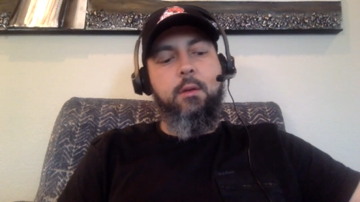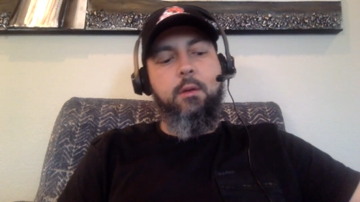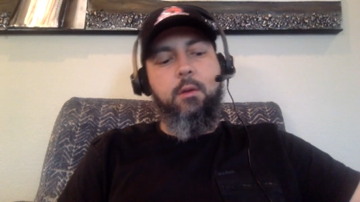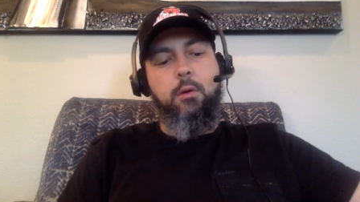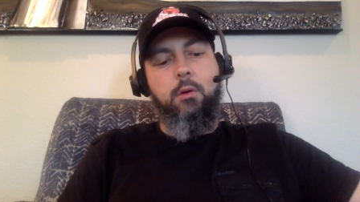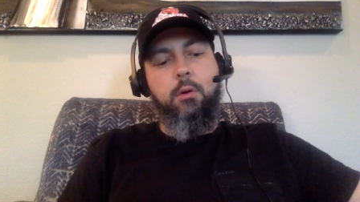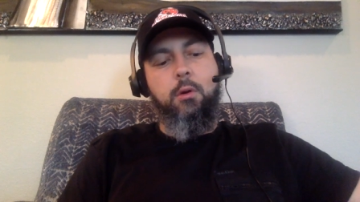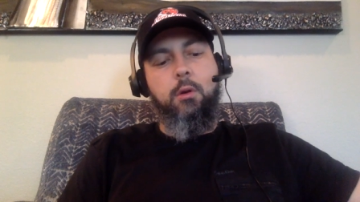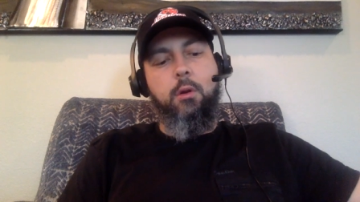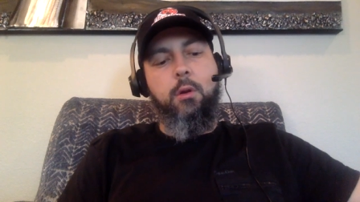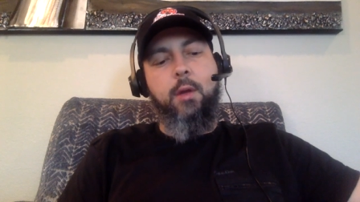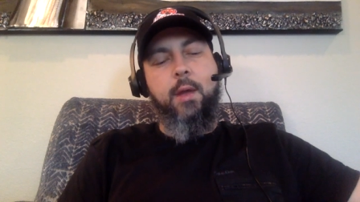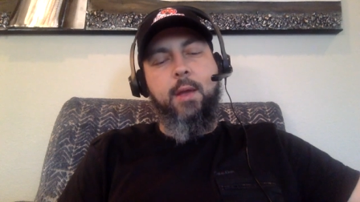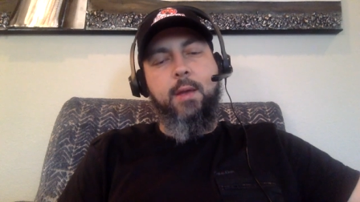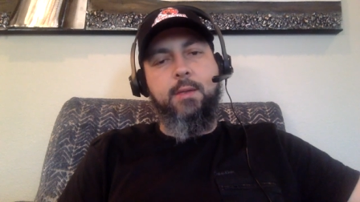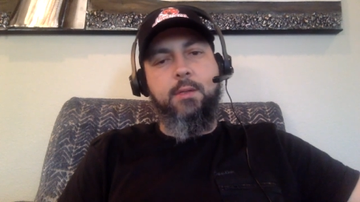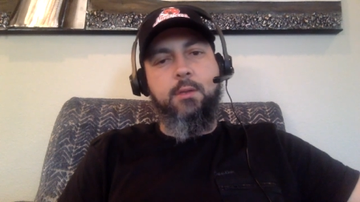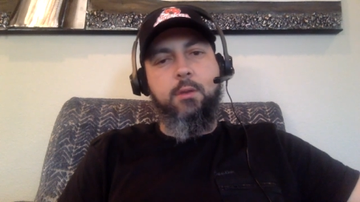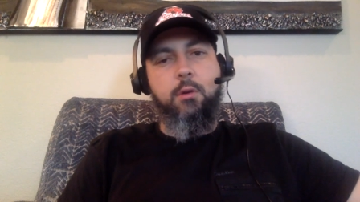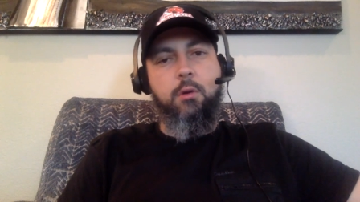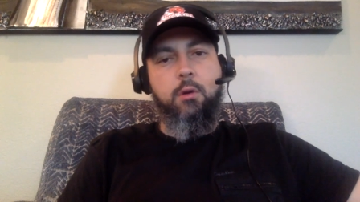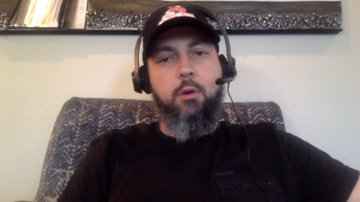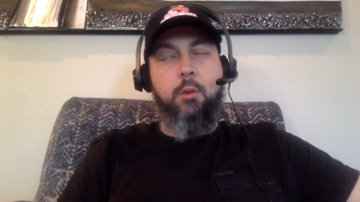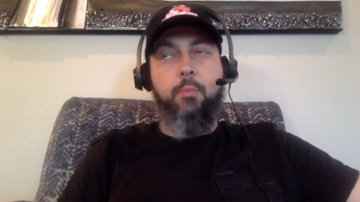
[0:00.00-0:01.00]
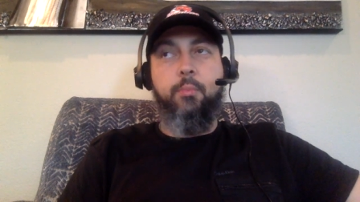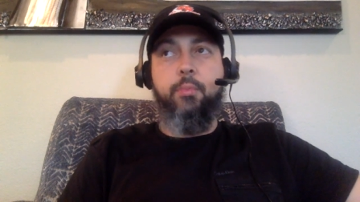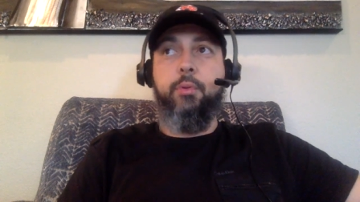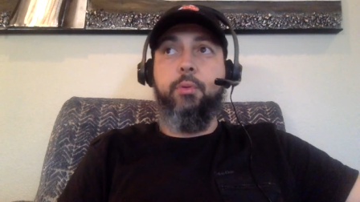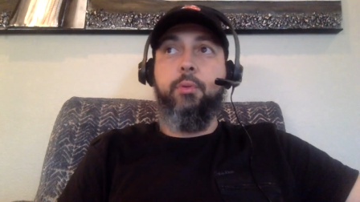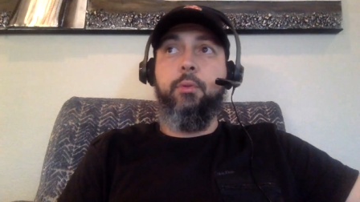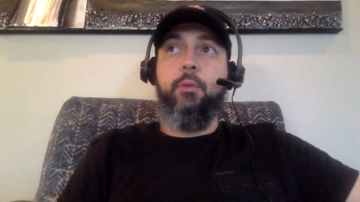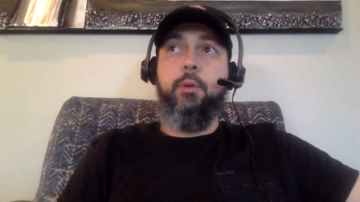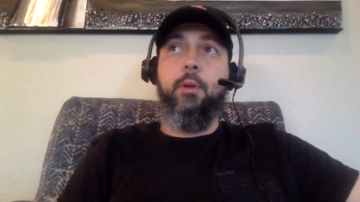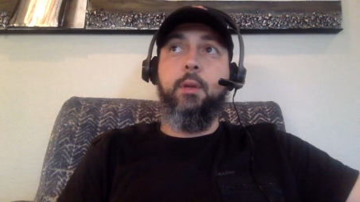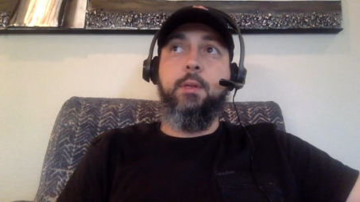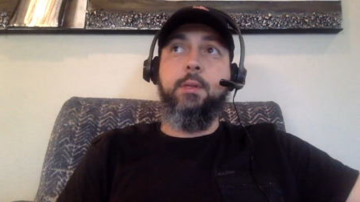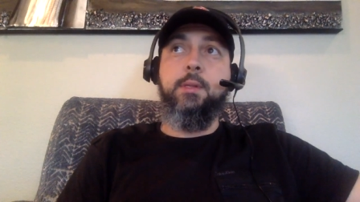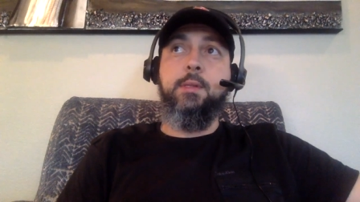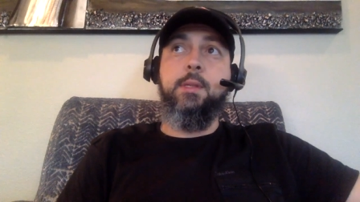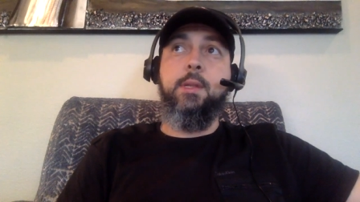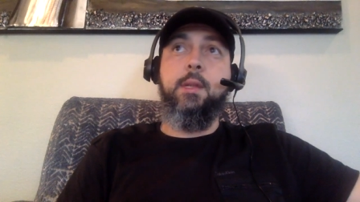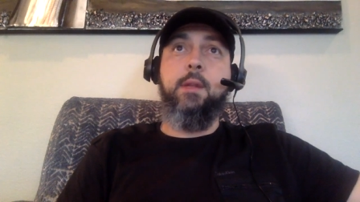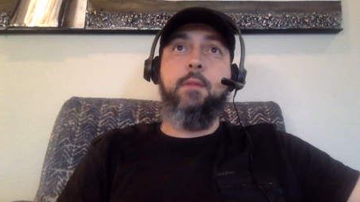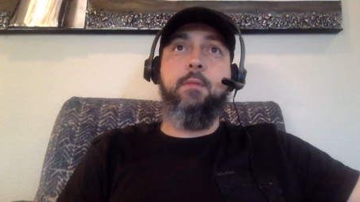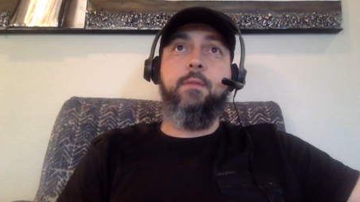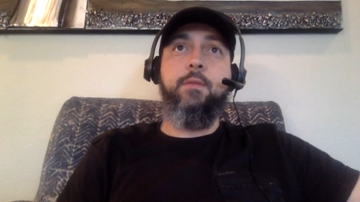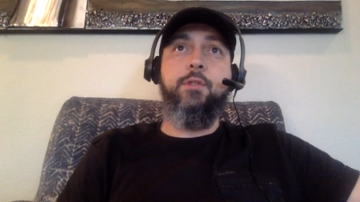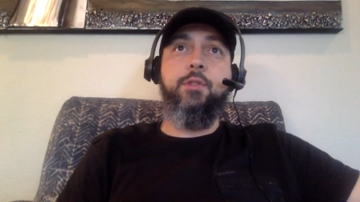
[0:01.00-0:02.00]
or S Corp
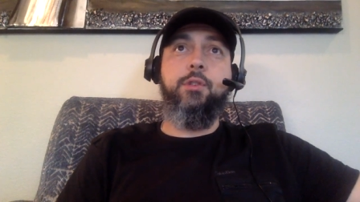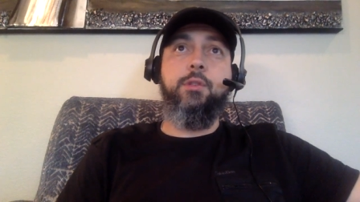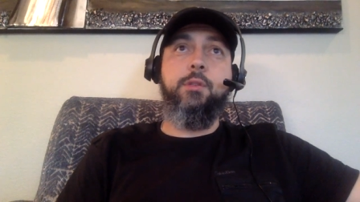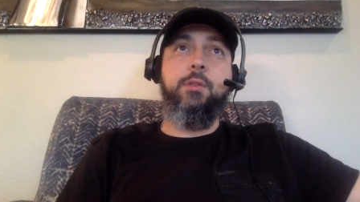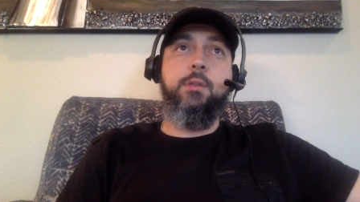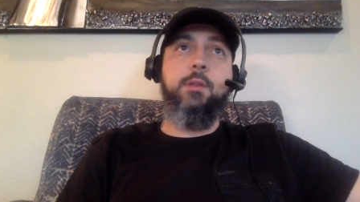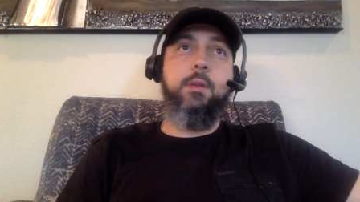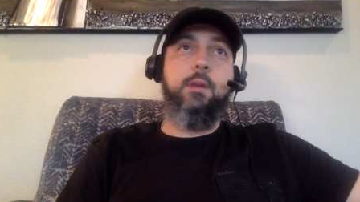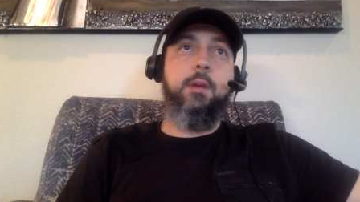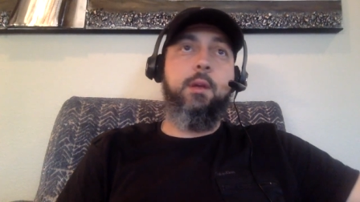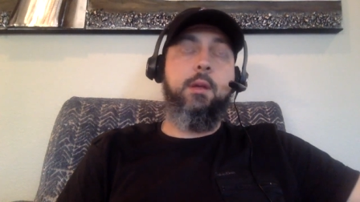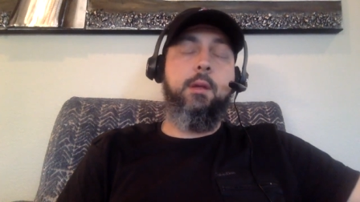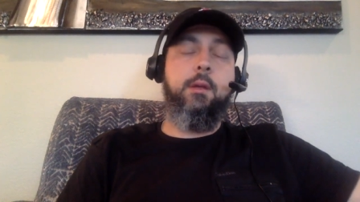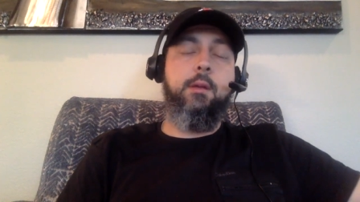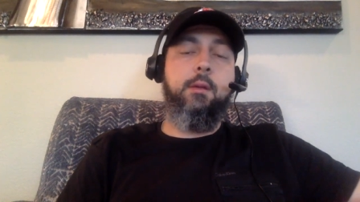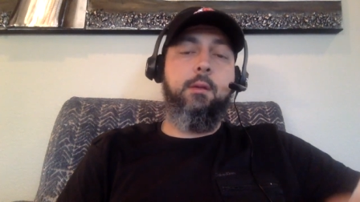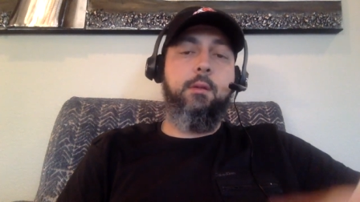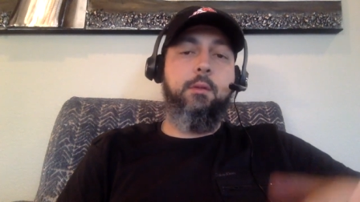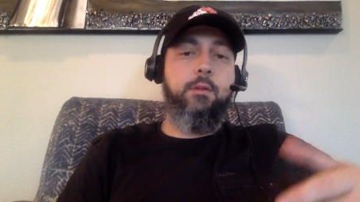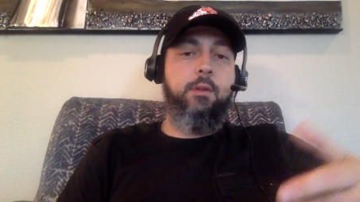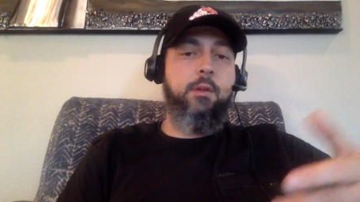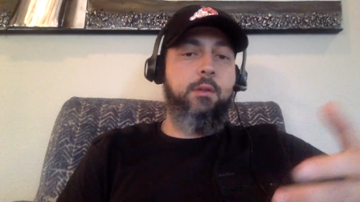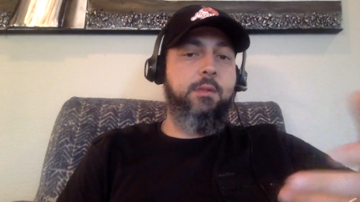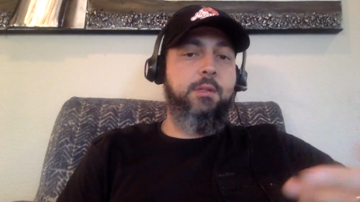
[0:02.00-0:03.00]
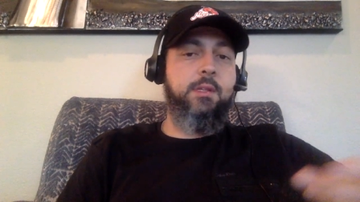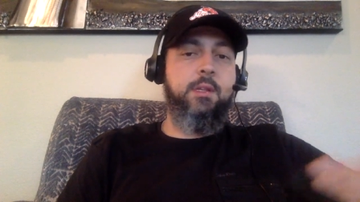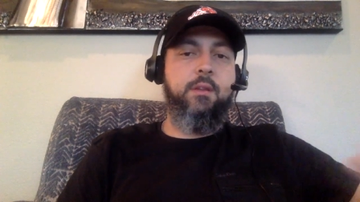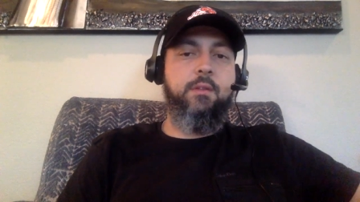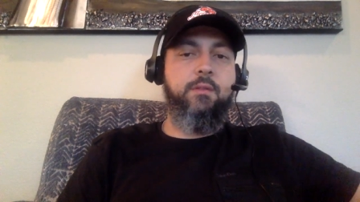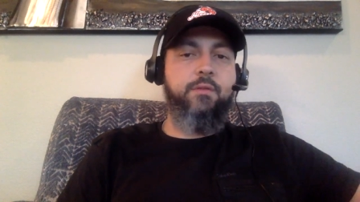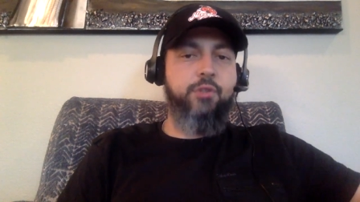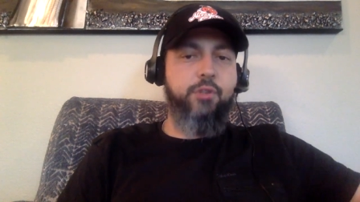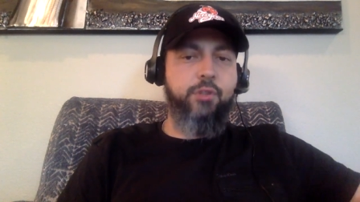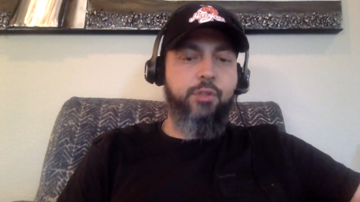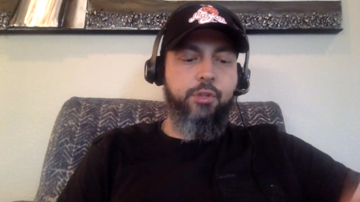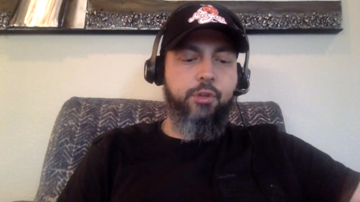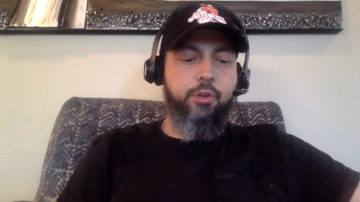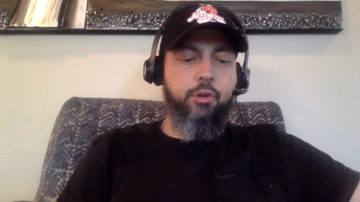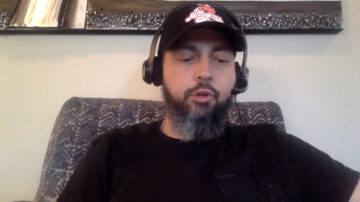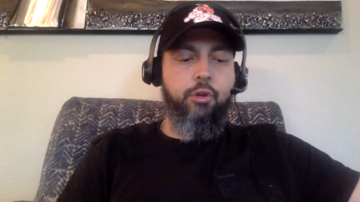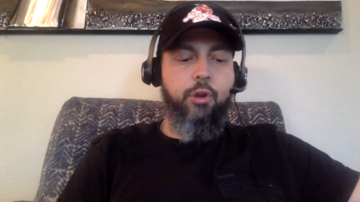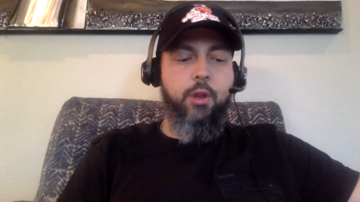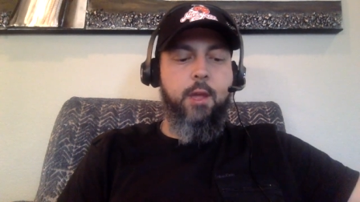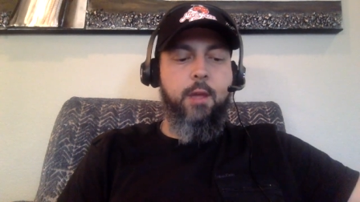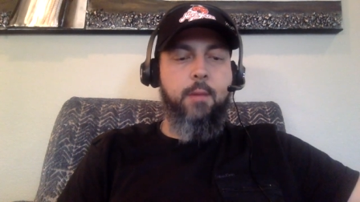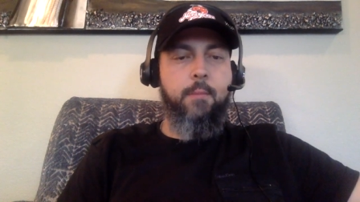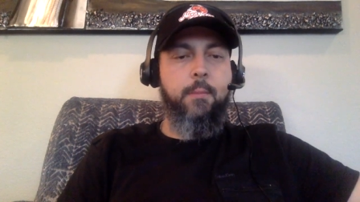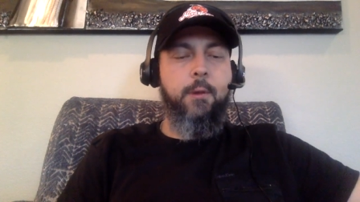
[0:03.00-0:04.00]
instead of just uh, instead of just your
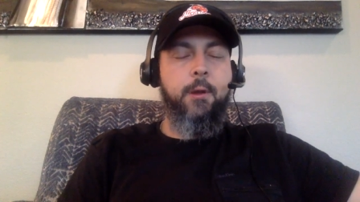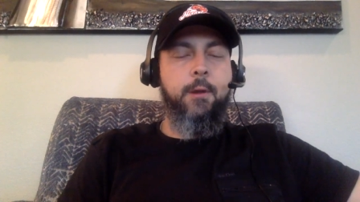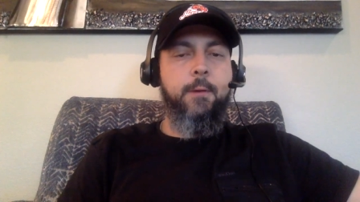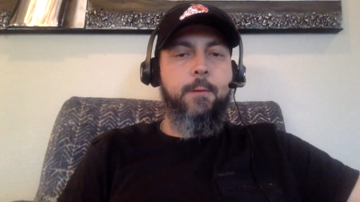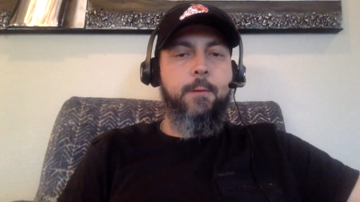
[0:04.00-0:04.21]
name.